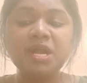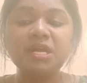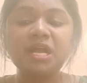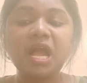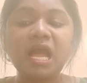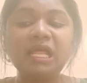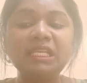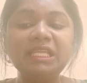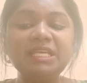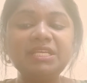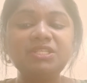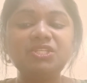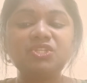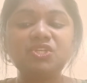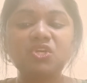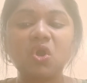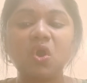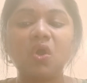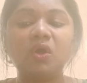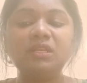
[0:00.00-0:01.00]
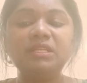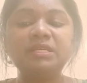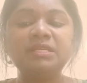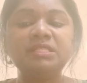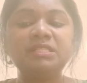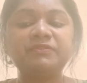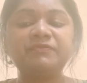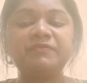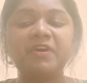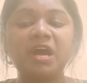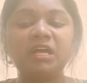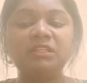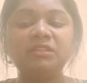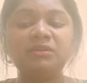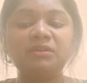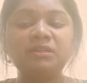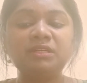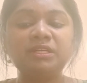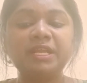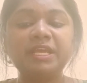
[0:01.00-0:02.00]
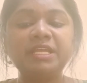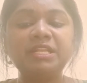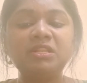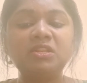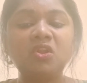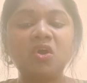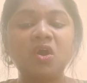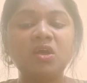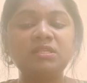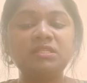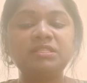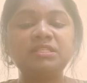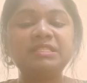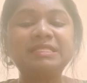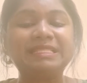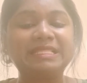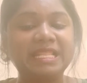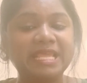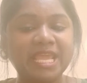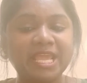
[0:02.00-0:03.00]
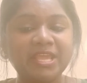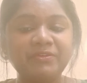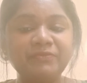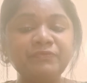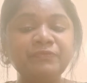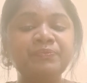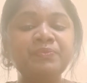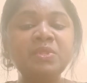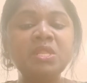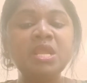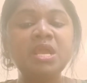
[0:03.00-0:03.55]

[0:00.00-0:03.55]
Kali is called his father-in-law's slave.